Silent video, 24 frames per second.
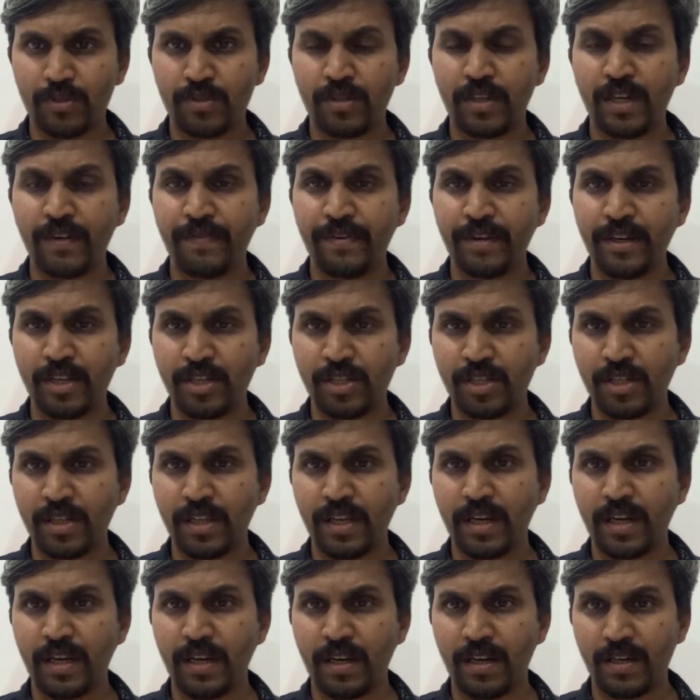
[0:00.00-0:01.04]
So definition
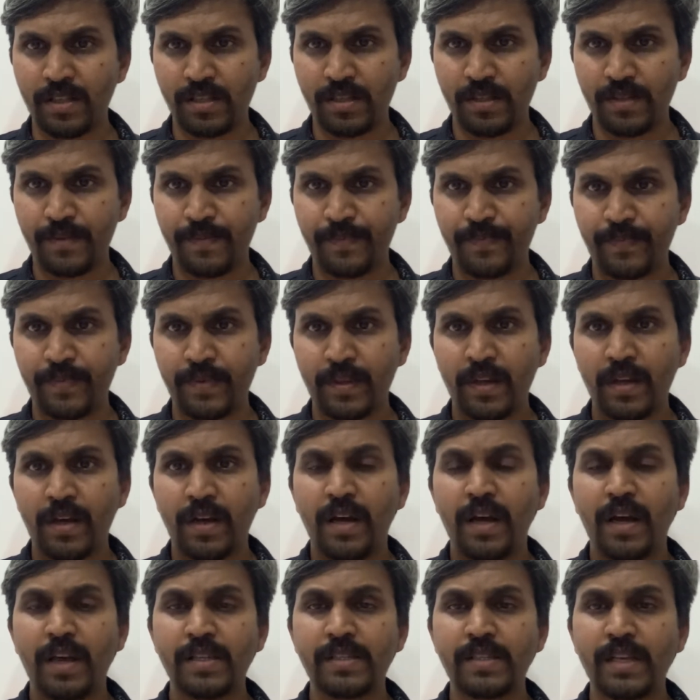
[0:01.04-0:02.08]
they can ask,
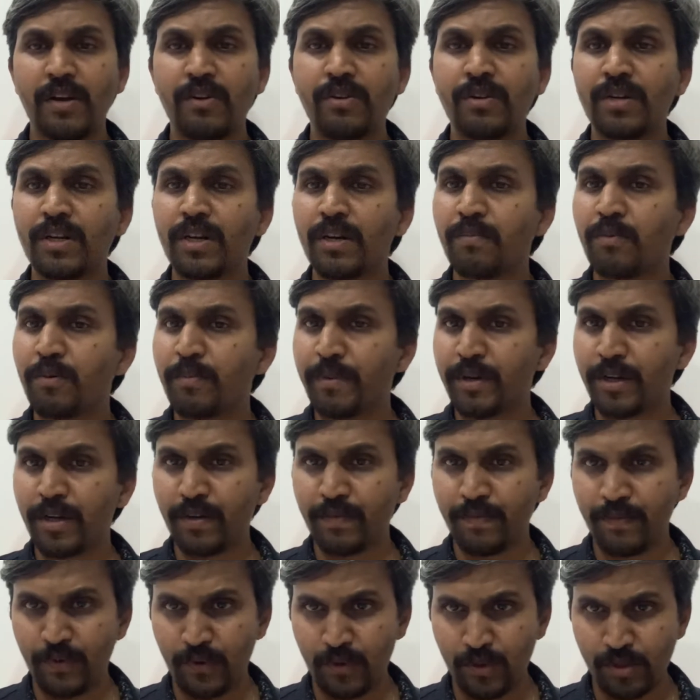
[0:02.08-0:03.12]
SI unit of moment
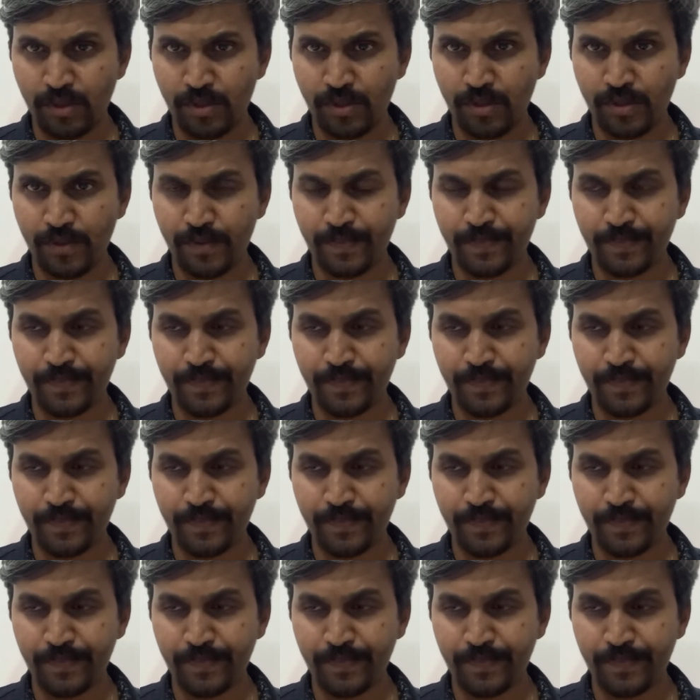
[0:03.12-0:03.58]
of force,